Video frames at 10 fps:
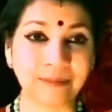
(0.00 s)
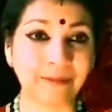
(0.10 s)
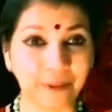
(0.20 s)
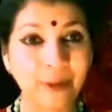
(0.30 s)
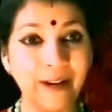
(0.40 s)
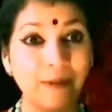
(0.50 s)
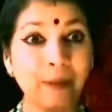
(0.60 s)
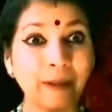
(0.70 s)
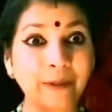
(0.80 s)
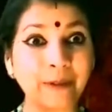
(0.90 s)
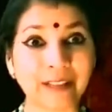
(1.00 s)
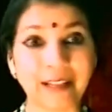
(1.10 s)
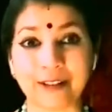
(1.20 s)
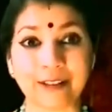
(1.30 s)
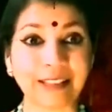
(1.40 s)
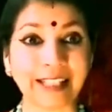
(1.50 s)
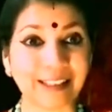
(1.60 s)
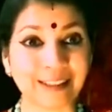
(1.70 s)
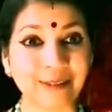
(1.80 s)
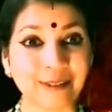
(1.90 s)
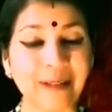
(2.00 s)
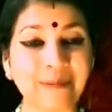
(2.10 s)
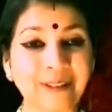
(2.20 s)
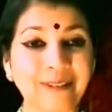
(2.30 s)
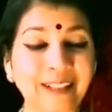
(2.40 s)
if you have a mongoose in the house, snakes don't come.